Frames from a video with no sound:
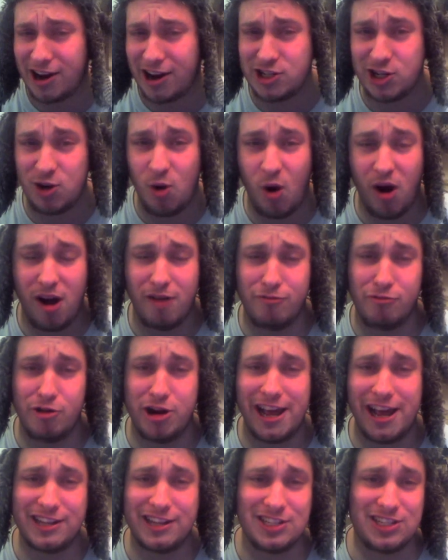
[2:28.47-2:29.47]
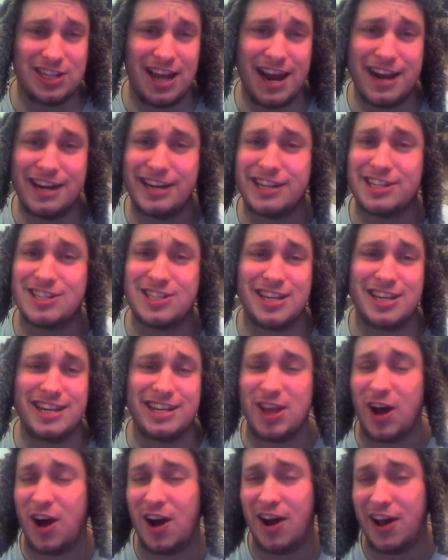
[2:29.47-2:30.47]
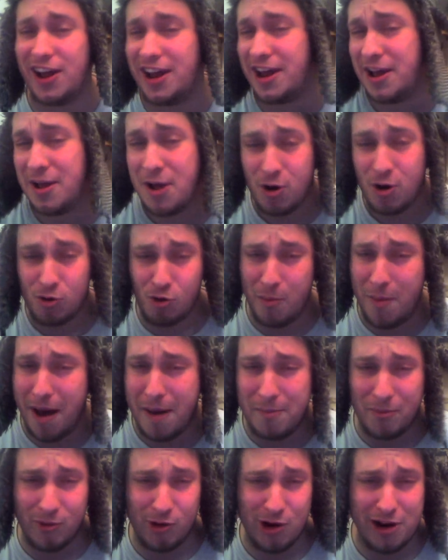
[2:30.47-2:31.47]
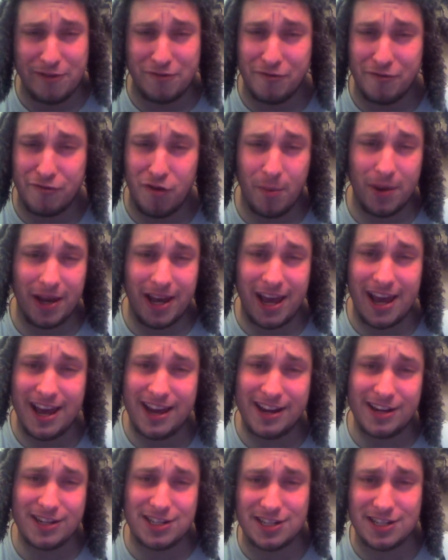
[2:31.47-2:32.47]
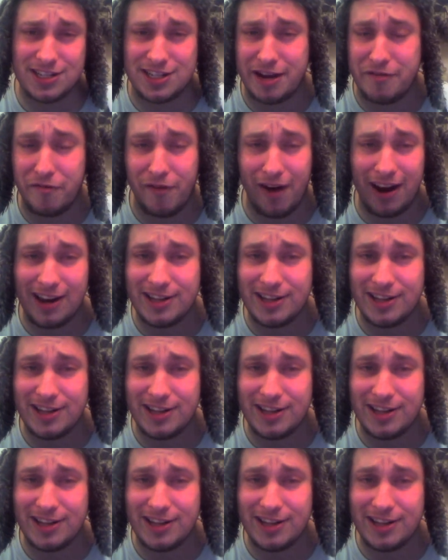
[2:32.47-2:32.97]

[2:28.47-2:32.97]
Actually quite a really entertaining scene that I remember even from a kid, as at St.